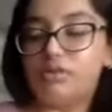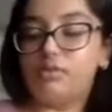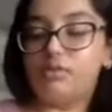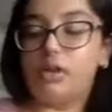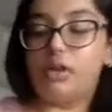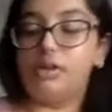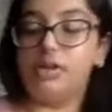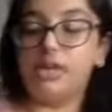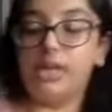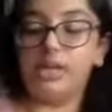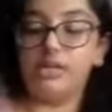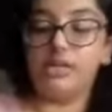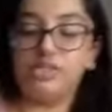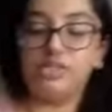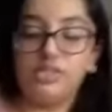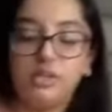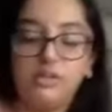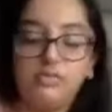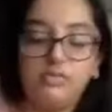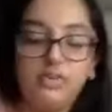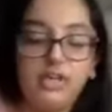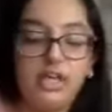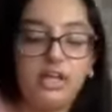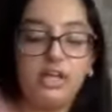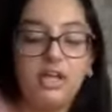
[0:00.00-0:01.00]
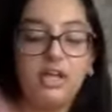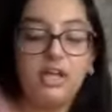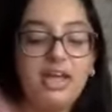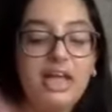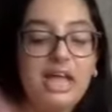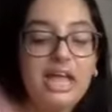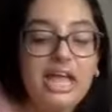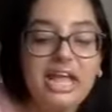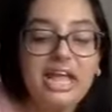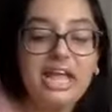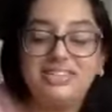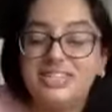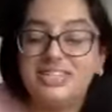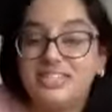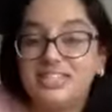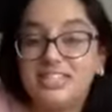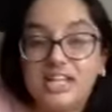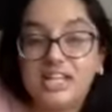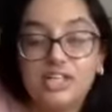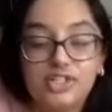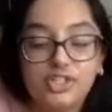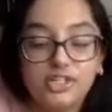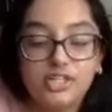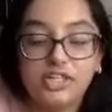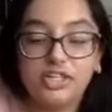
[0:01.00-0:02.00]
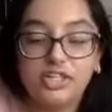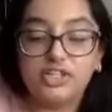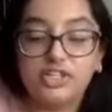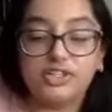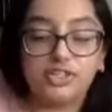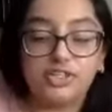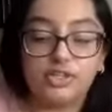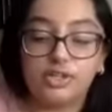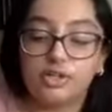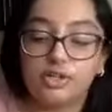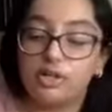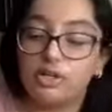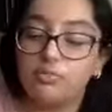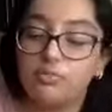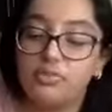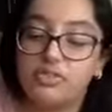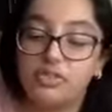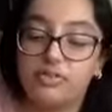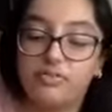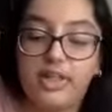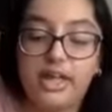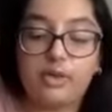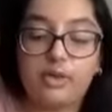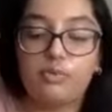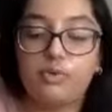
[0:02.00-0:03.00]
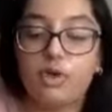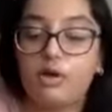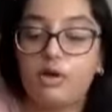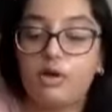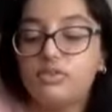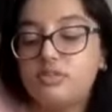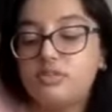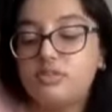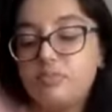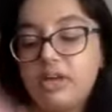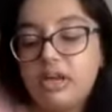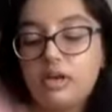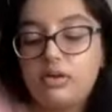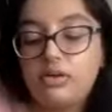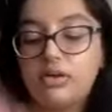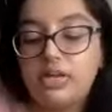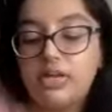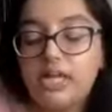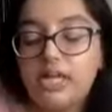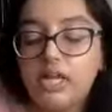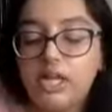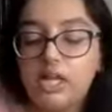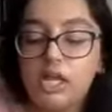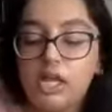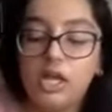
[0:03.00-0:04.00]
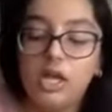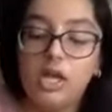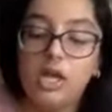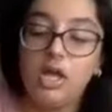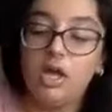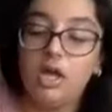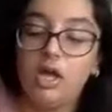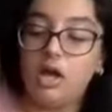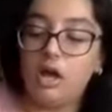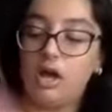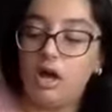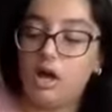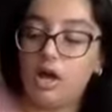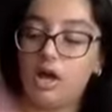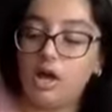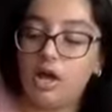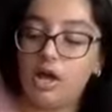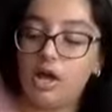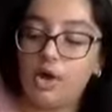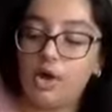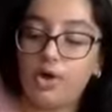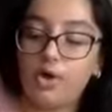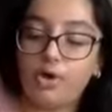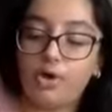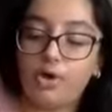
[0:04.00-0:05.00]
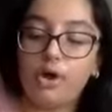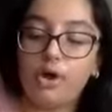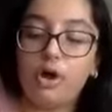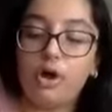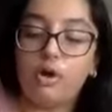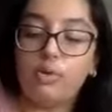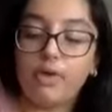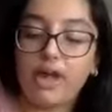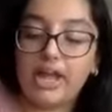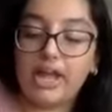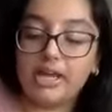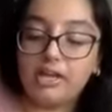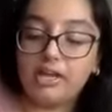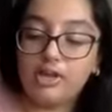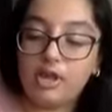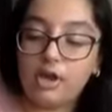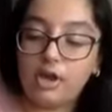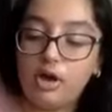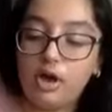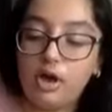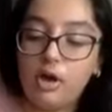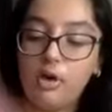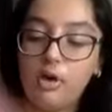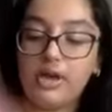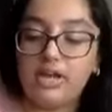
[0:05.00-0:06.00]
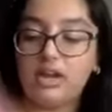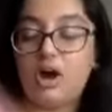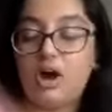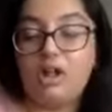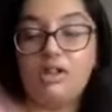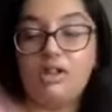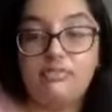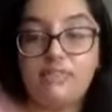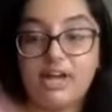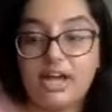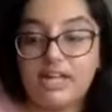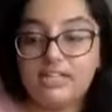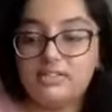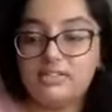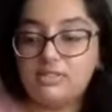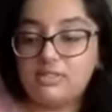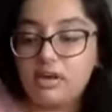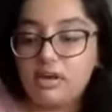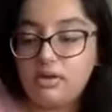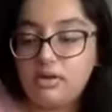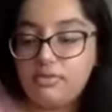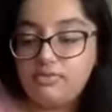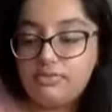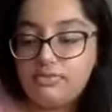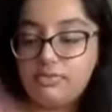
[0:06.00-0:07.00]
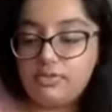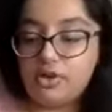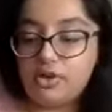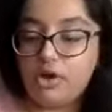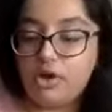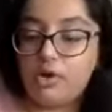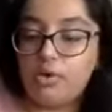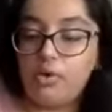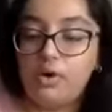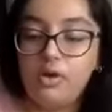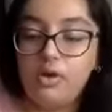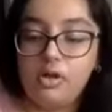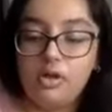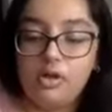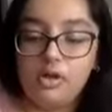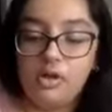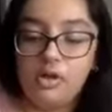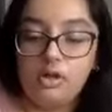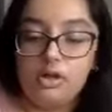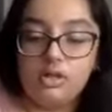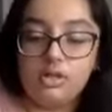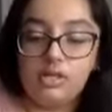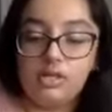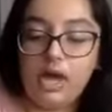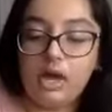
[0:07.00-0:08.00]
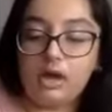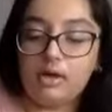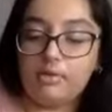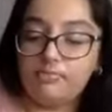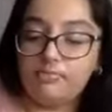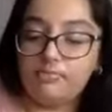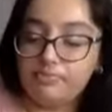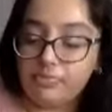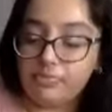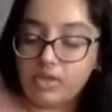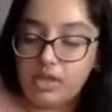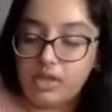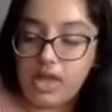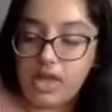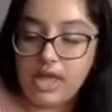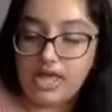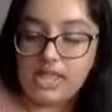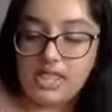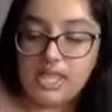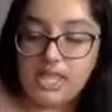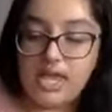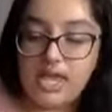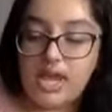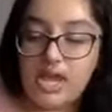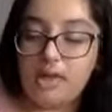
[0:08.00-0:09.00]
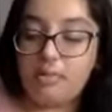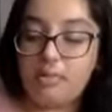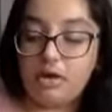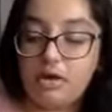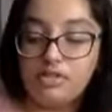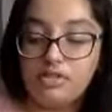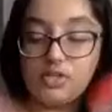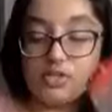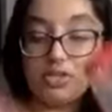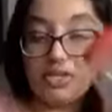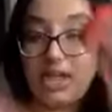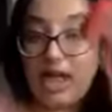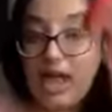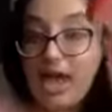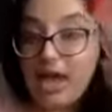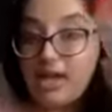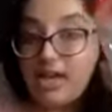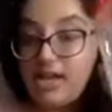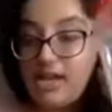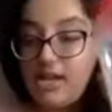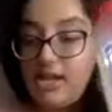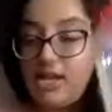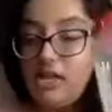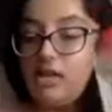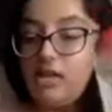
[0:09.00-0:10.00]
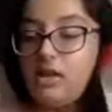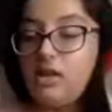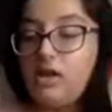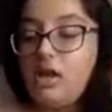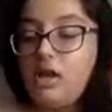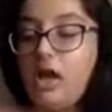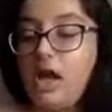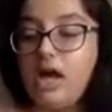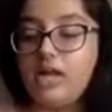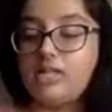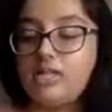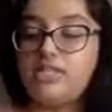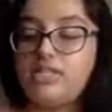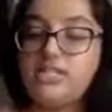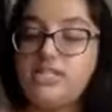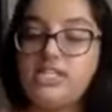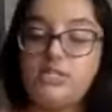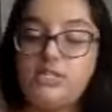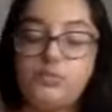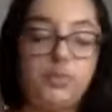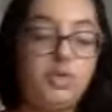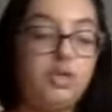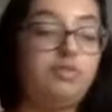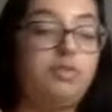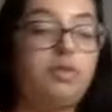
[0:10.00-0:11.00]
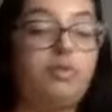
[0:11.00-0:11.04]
of variation of it. It's essentially just herbs of like rosemary, oregano, and all of that stuff. So yeah. And then I'm also gonna add in a teaspoon of